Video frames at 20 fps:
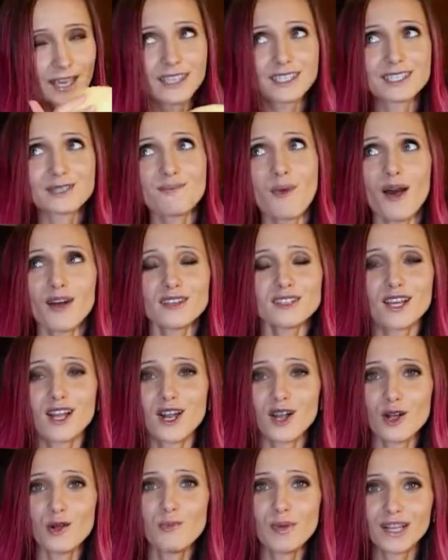It smells a
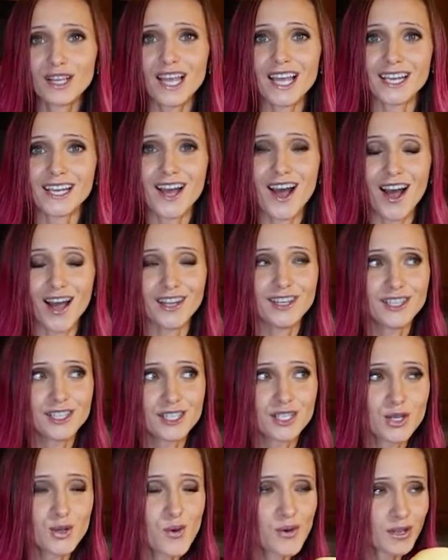little bit like
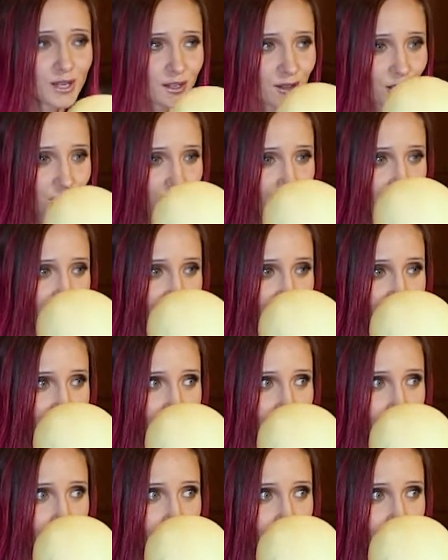honeydew and a little bit like